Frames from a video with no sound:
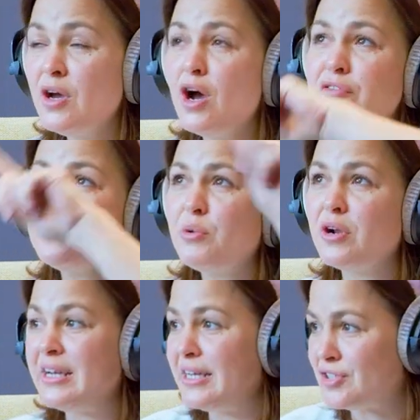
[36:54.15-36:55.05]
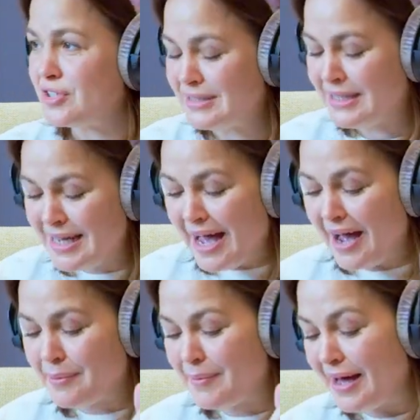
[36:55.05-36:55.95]
Over in the Polynesian.
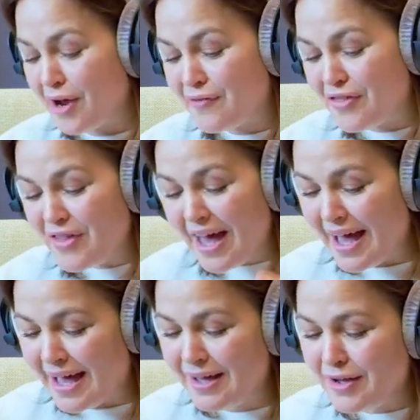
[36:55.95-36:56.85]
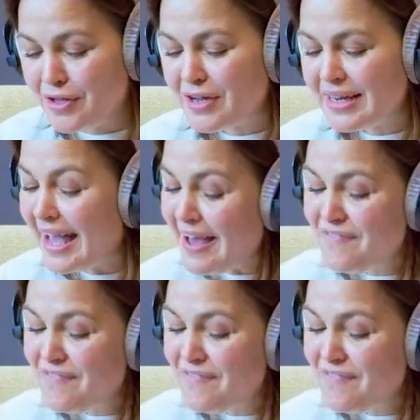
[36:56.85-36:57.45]
And over there, you can get a